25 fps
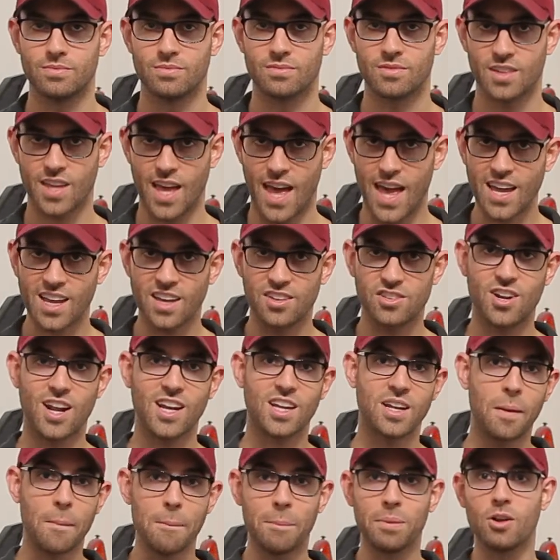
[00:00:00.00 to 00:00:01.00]
Okay, because you're not
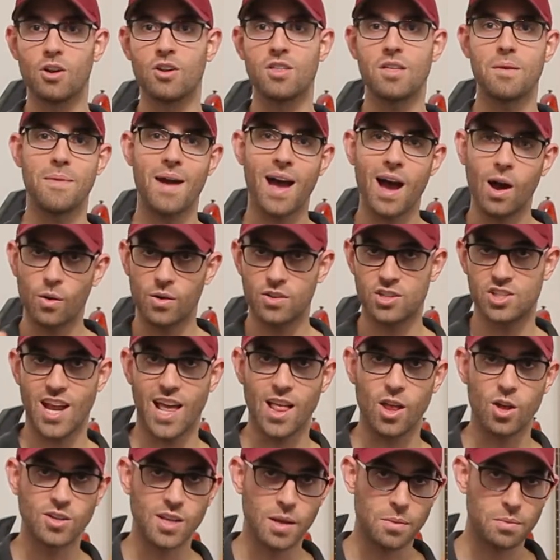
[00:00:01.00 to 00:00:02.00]
going to blur them out with
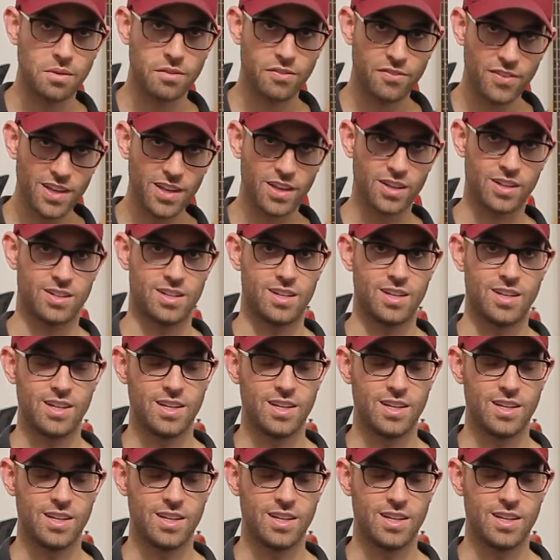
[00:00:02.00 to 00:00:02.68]
shallow depth of field.